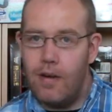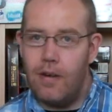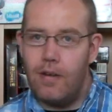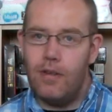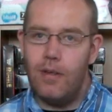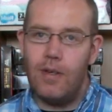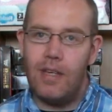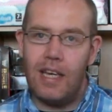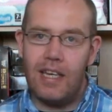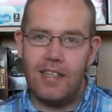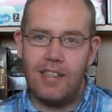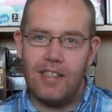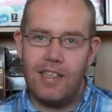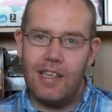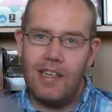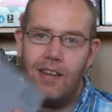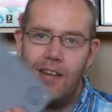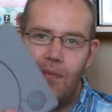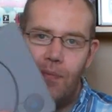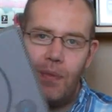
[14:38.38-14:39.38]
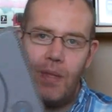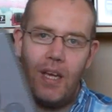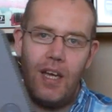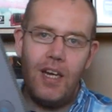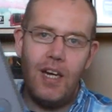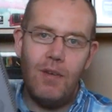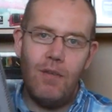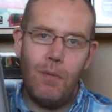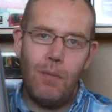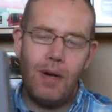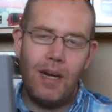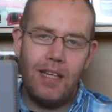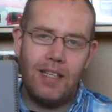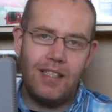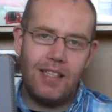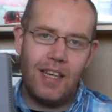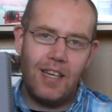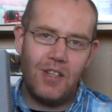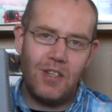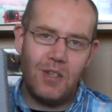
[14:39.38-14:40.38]
you guessed it, another
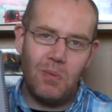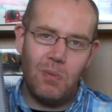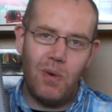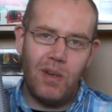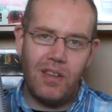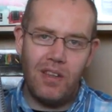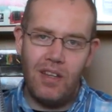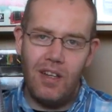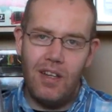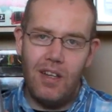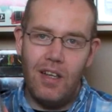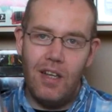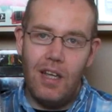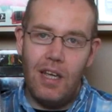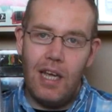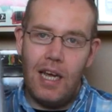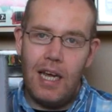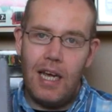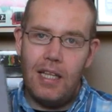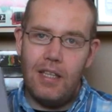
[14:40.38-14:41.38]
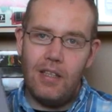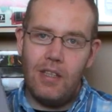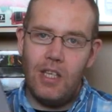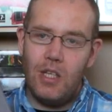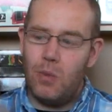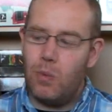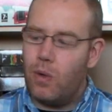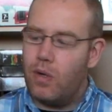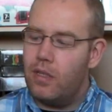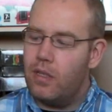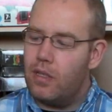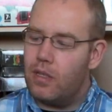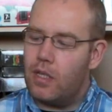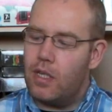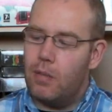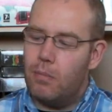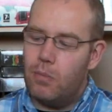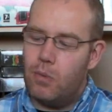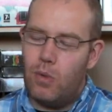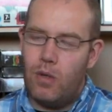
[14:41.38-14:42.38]
PlayStation 1. And this one
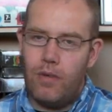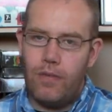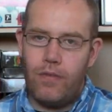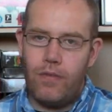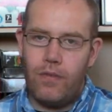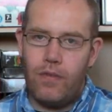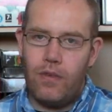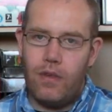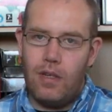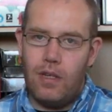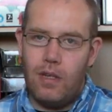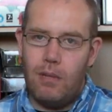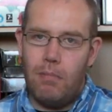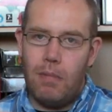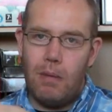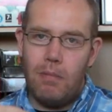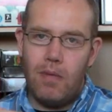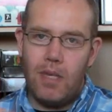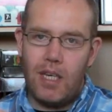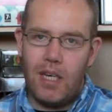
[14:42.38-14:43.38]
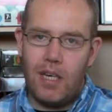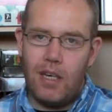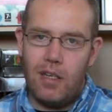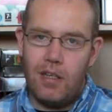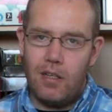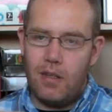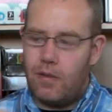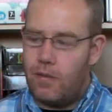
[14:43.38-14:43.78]
comes with memory card.